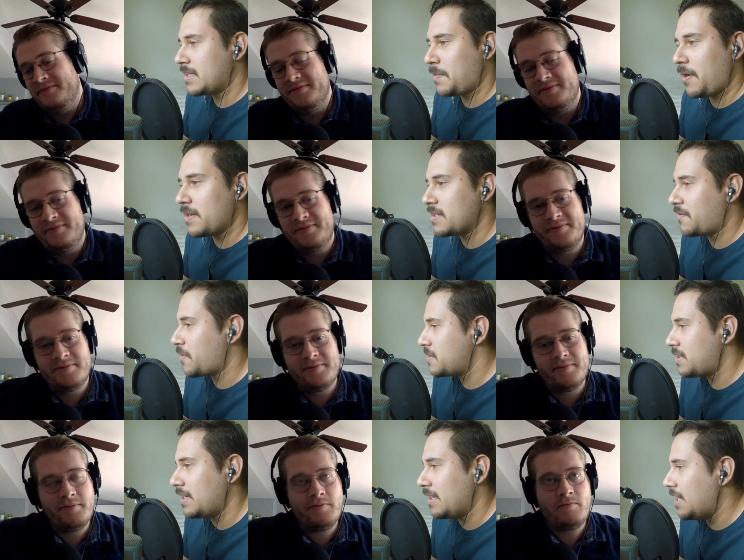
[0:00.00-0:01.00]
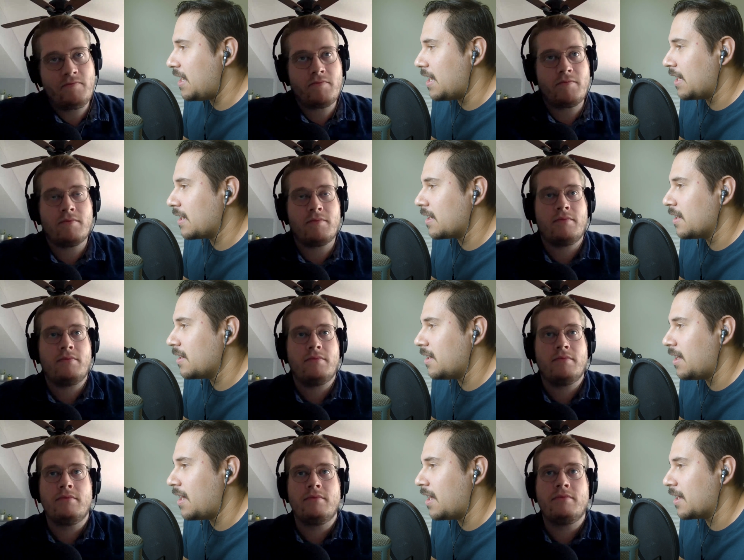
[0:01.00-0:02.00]
Speaker 1: experience first ADing?
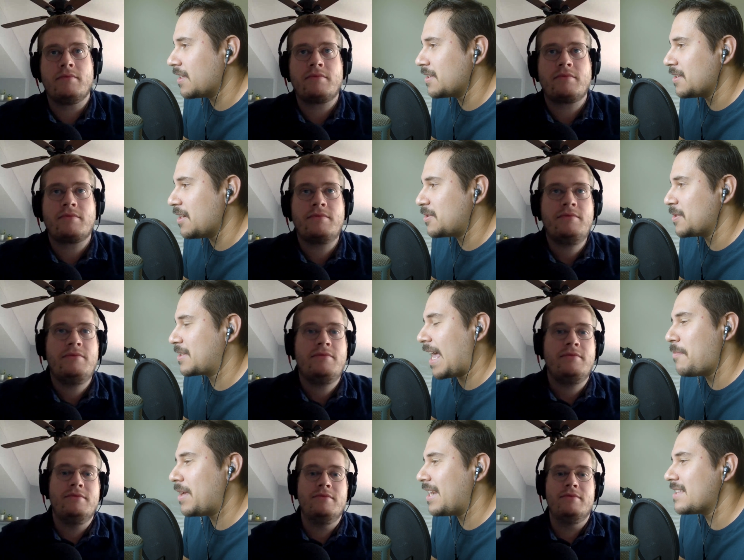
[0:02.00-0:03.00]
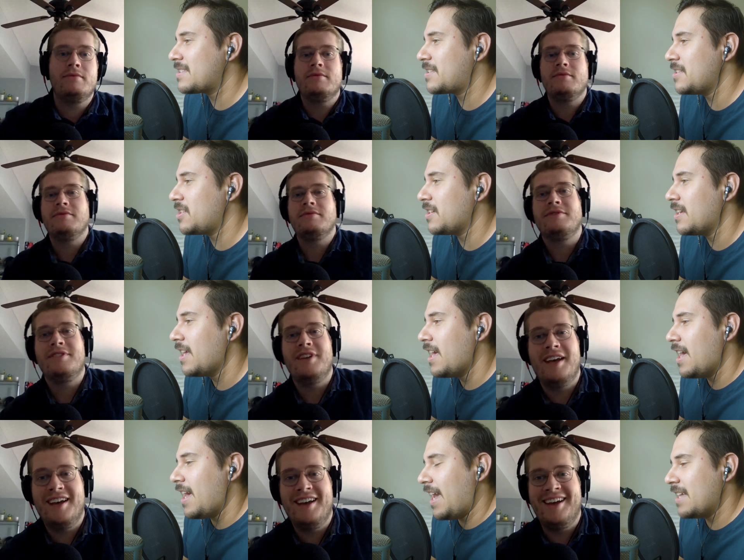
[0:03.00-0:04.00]
Uh, just, I mean, it's such a,
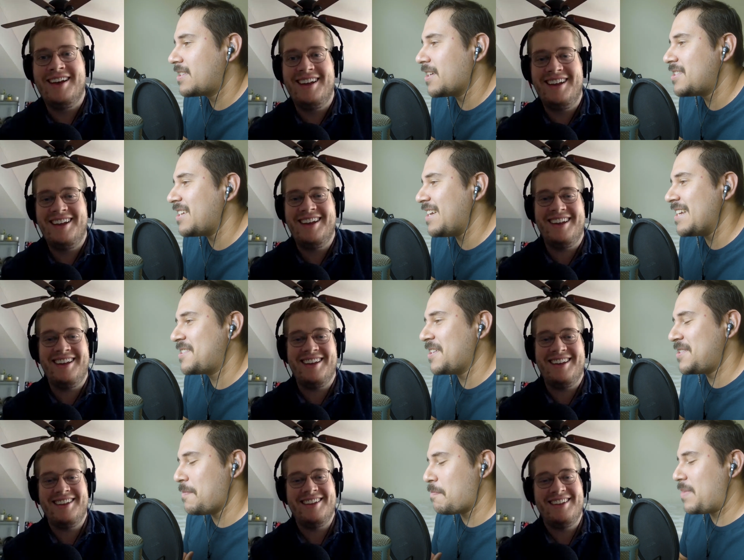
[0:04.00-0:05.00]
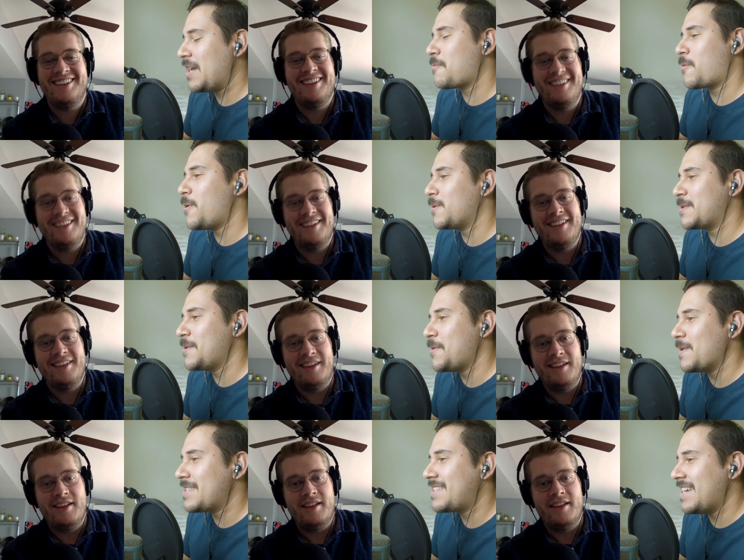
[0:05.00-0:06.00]
it's such a, it's such a big role
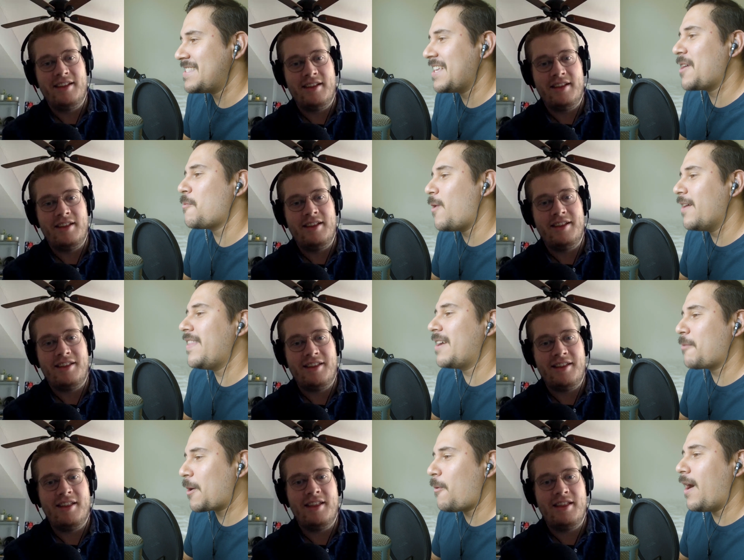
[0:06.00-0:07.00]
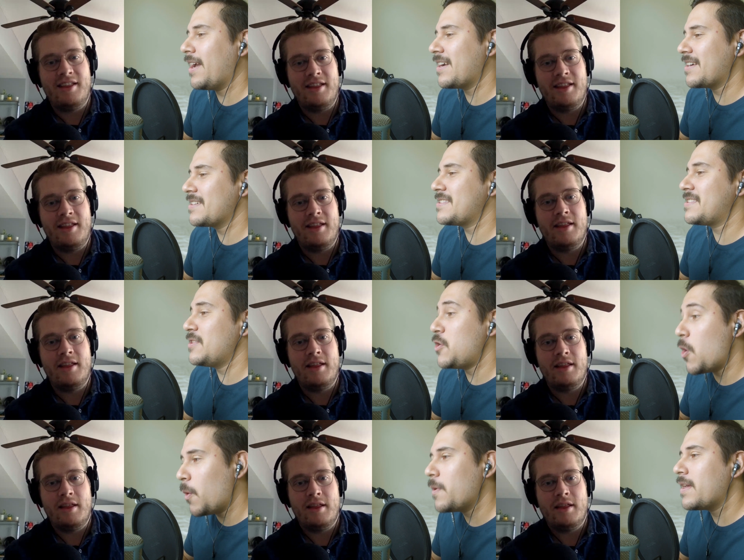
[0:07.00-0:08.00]
too. It's, it's like one that requires
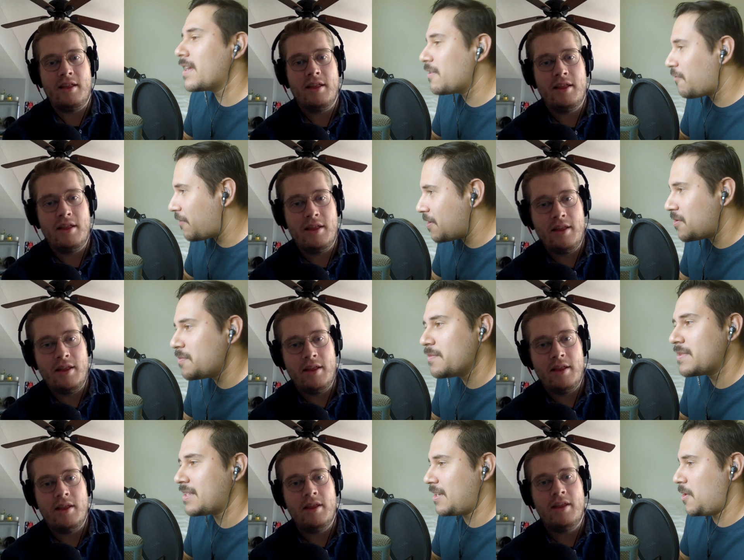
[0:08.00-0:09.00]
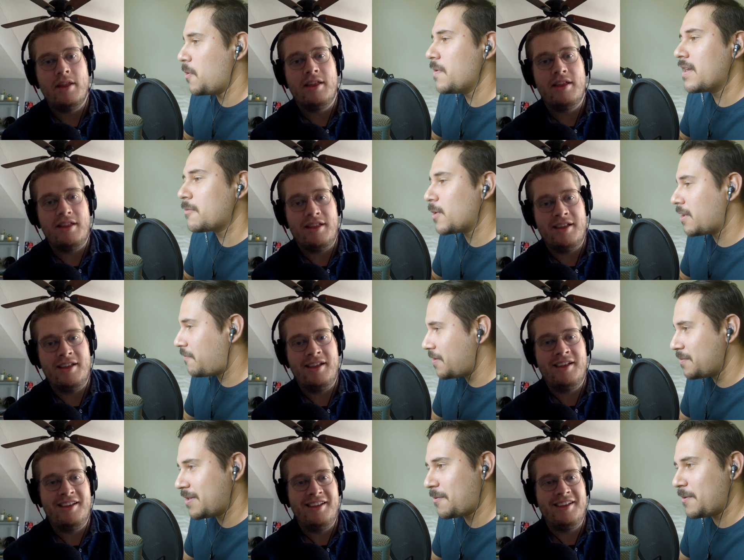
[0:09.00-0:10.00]
knowing films and knowing what the
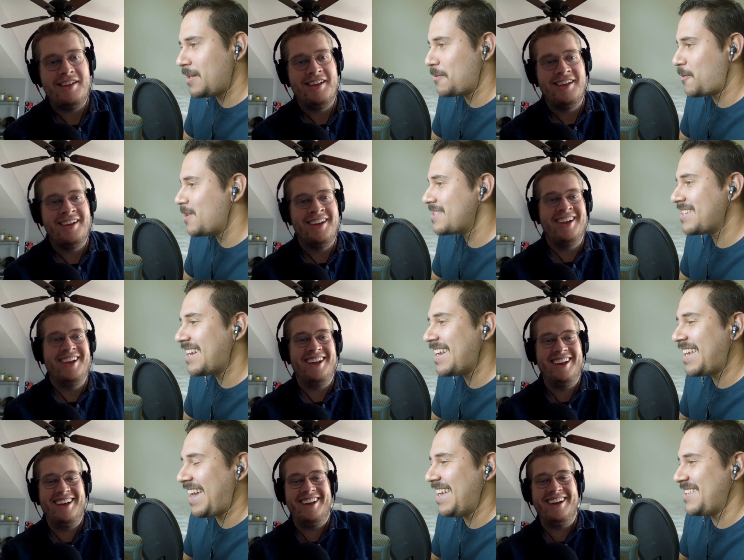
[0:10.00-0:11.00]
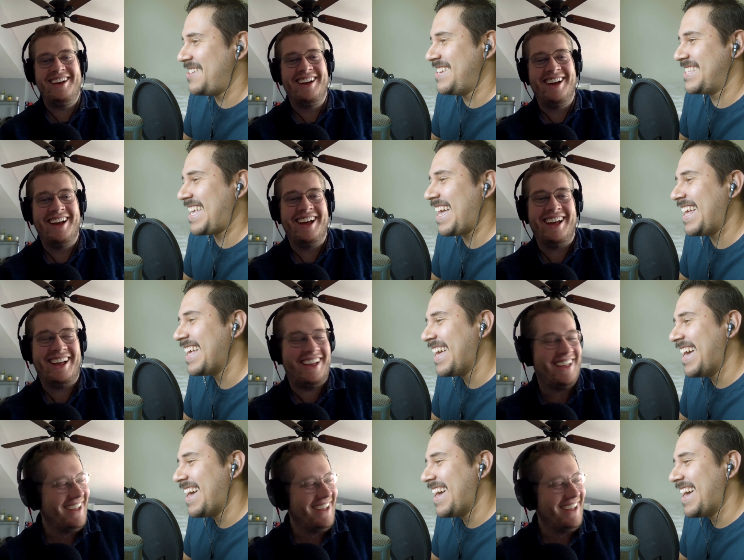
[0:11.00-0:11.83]
film set really runs like, and you just gotta,